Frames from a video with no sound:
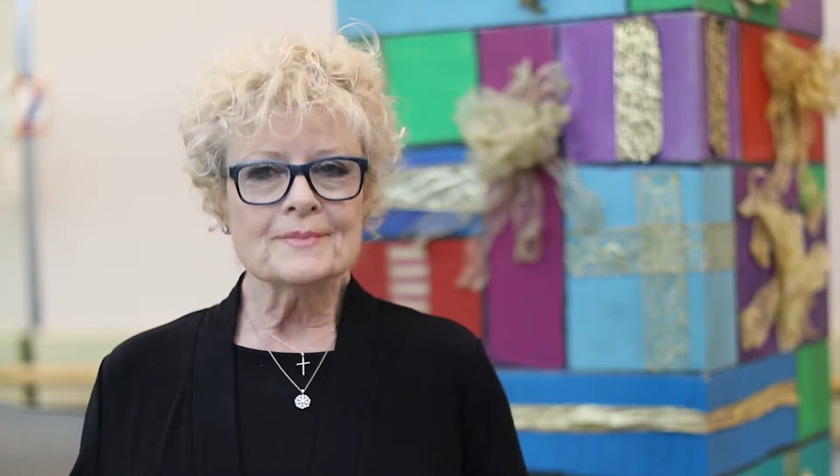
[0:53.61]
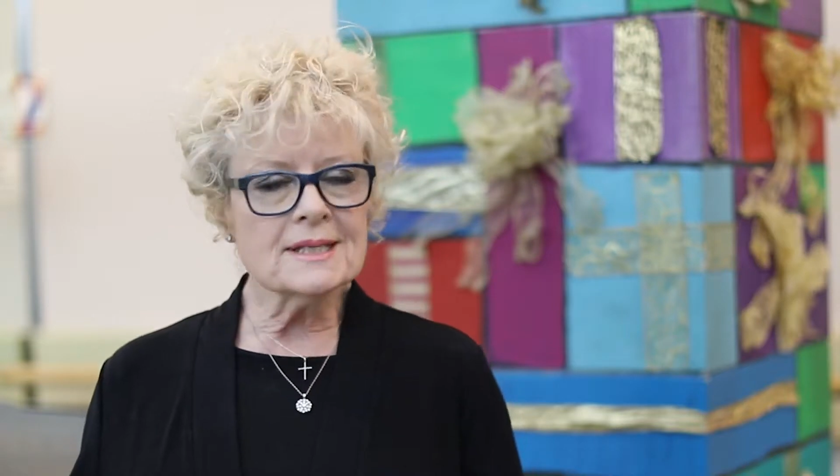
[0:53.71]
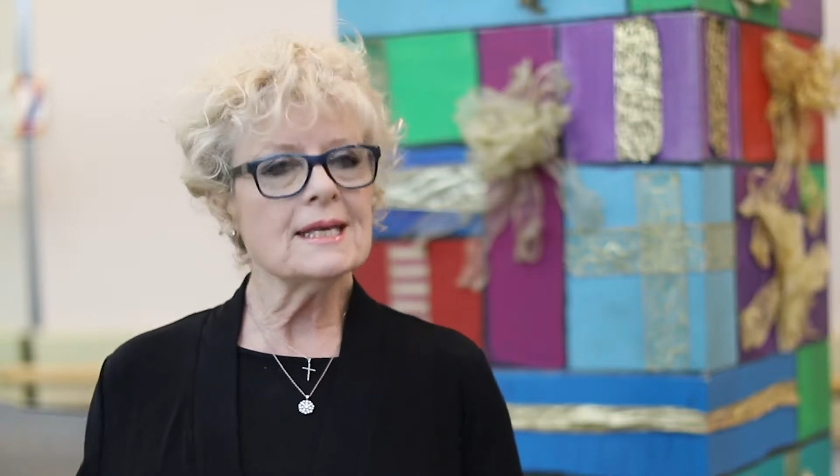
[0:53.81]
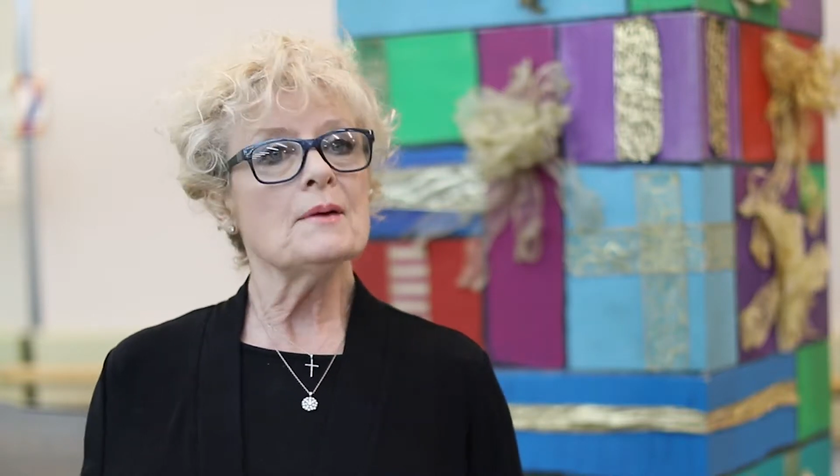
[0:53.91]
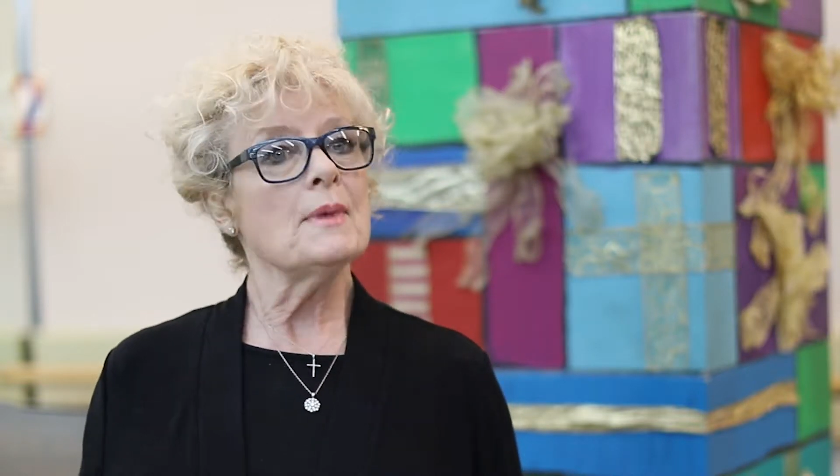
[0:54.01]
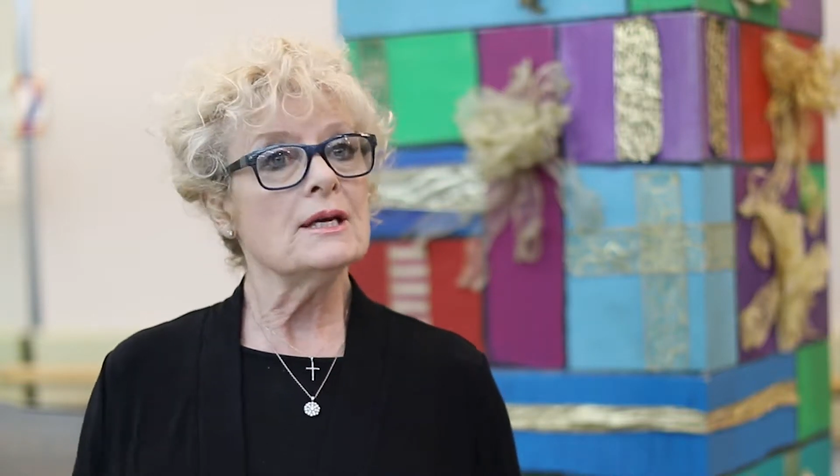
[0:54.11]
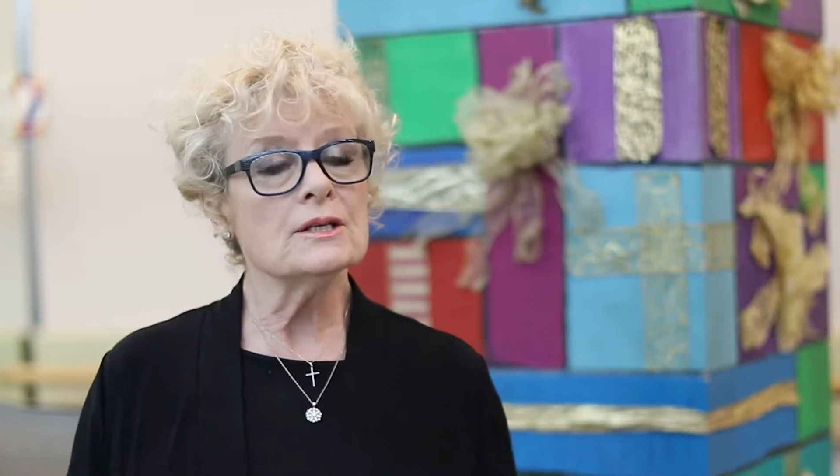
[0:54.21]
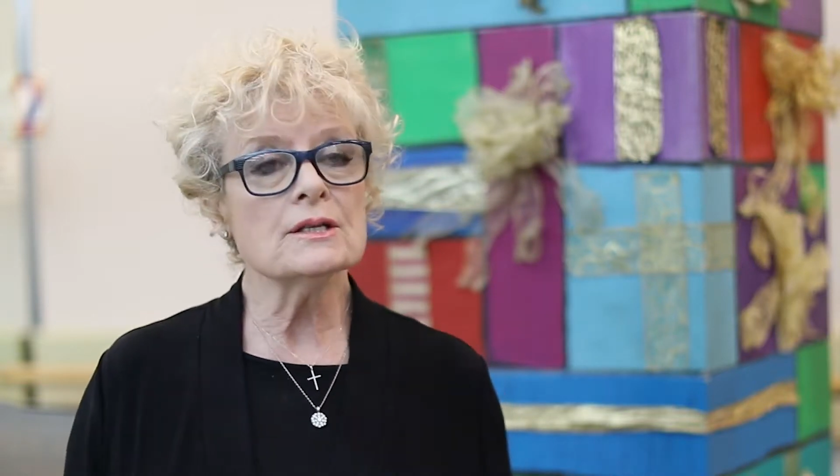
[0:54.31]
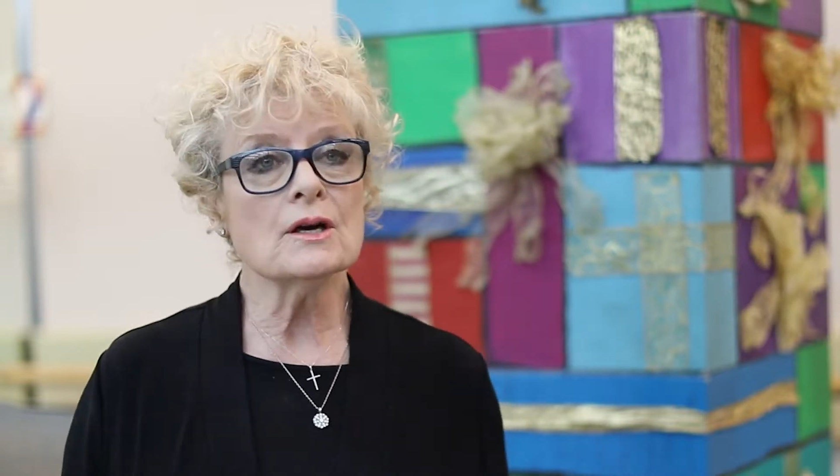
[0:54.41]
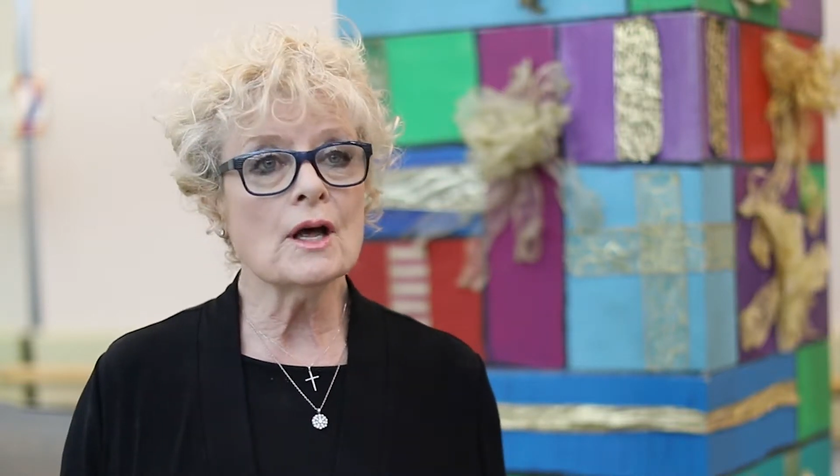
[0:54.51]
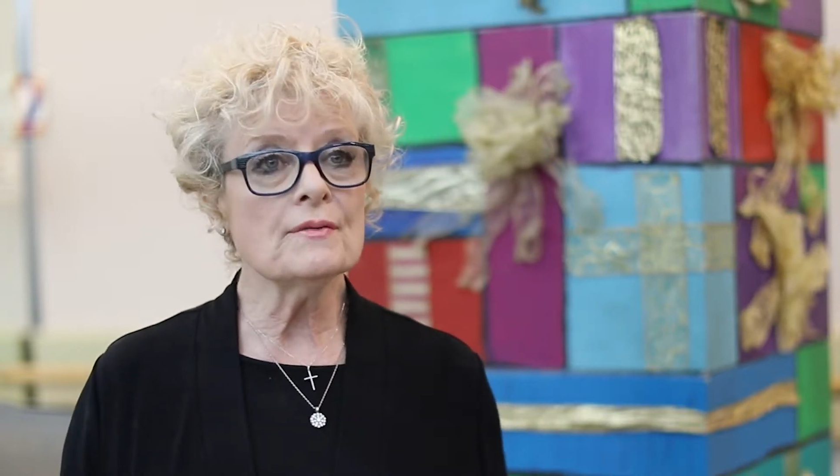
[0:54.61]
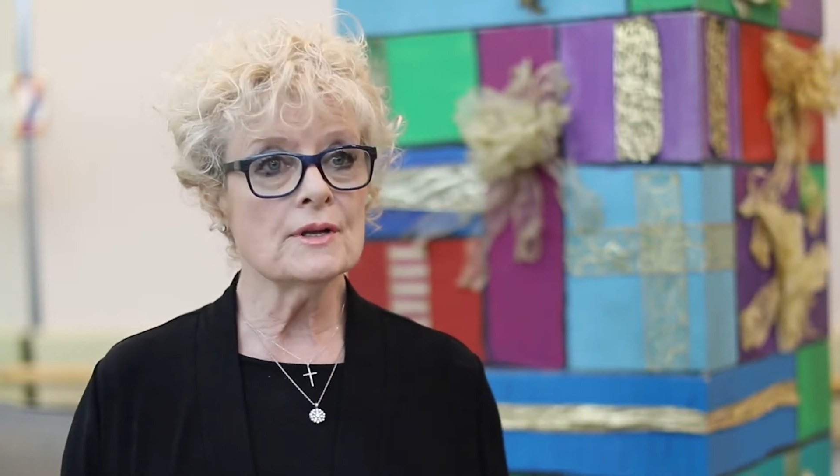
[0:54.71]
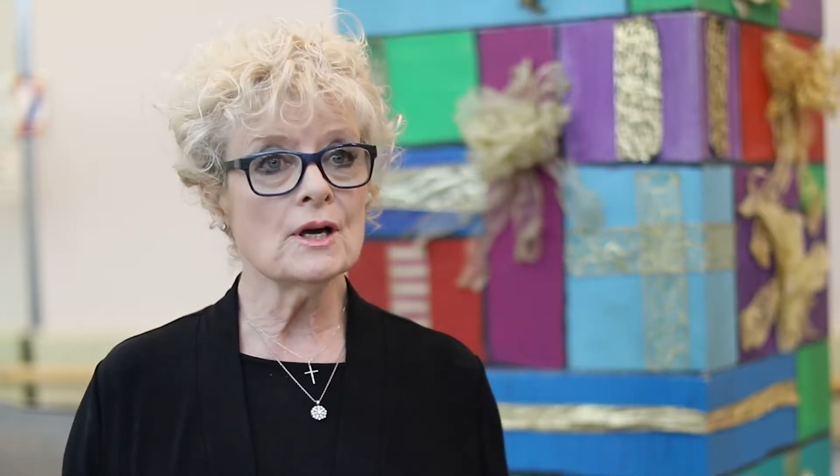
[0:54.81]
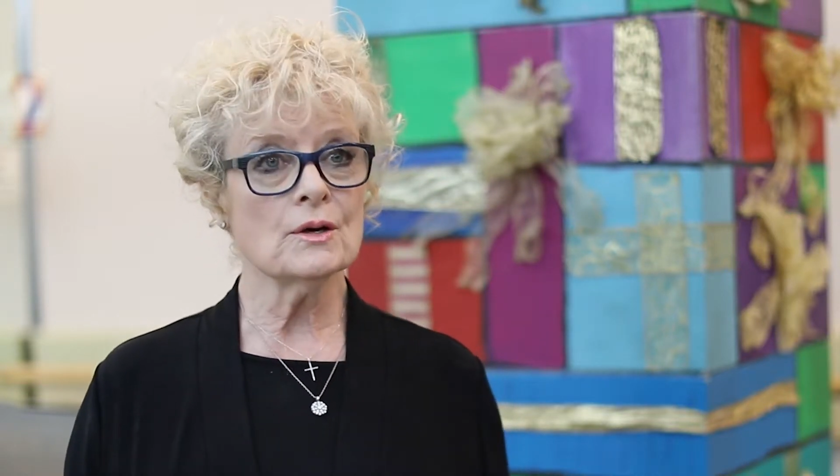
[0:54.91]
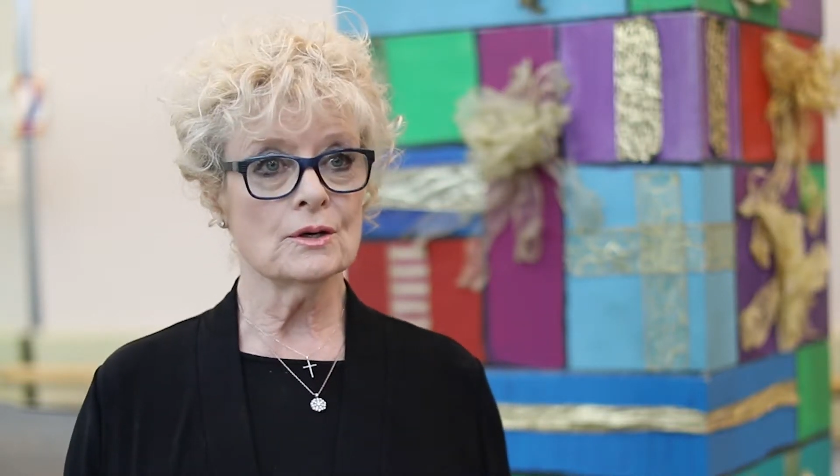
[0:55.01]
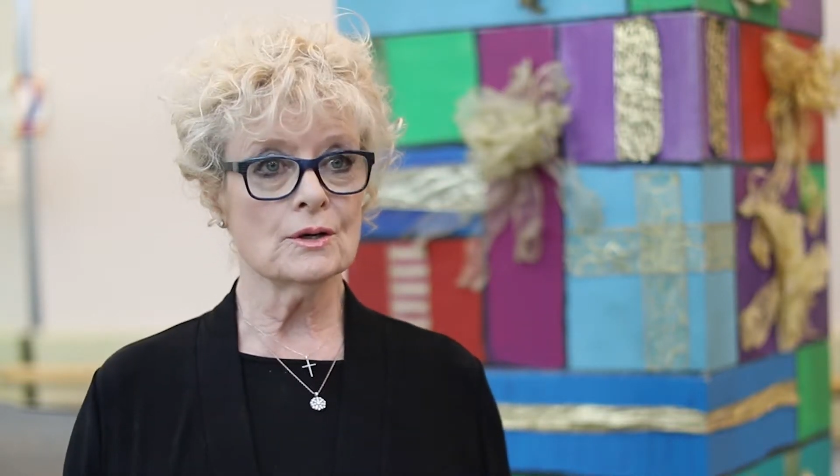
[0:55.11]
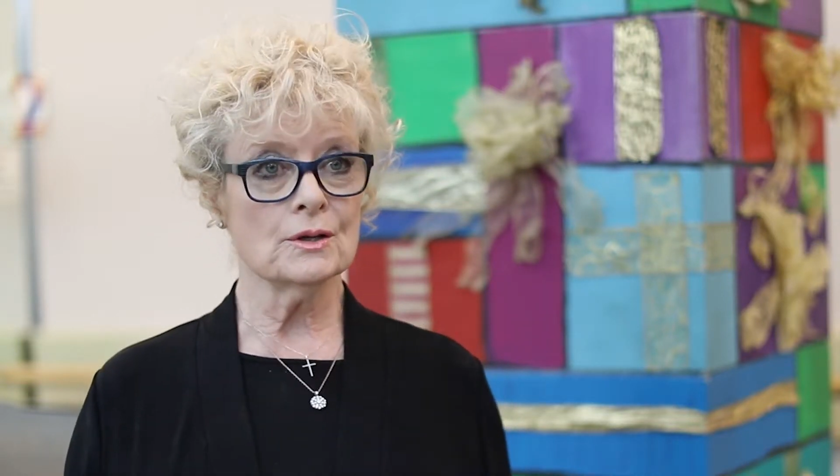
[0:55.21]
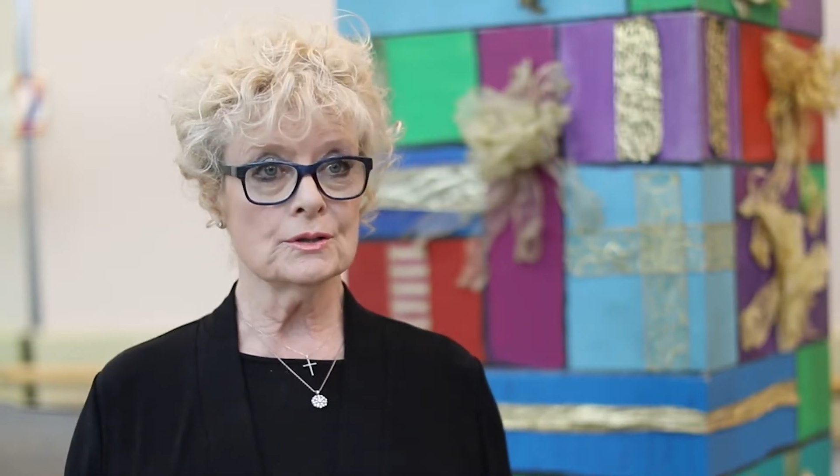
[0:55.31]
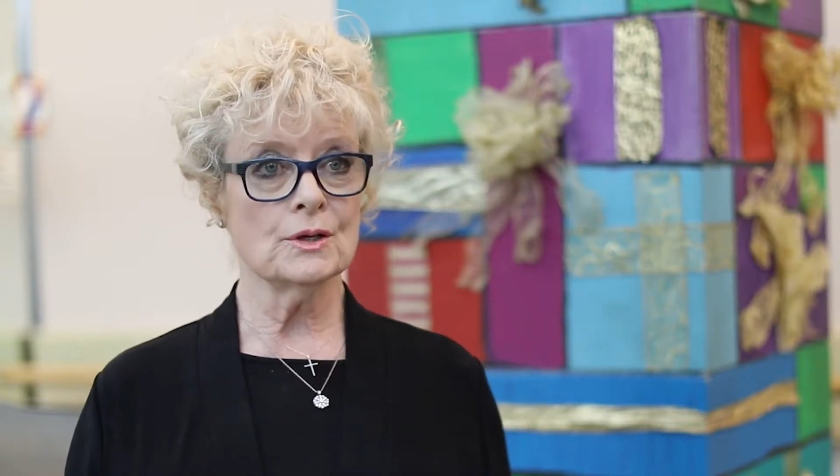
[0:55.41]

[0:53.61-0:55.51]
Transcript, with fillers: the same age as a lot of the young girls